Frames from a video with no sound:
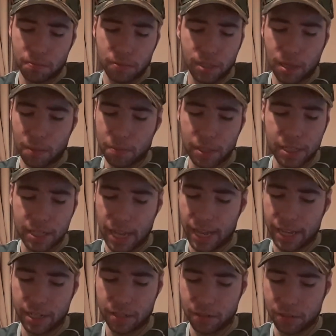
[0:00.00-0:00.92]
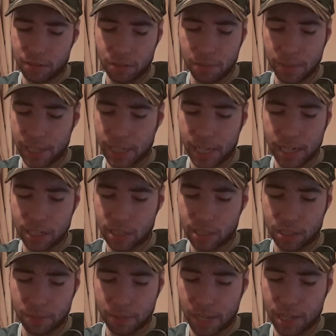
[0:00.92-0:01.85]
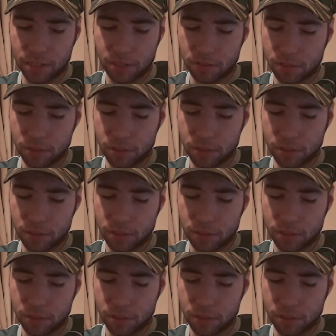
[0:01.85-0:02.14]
can be said to make anything better,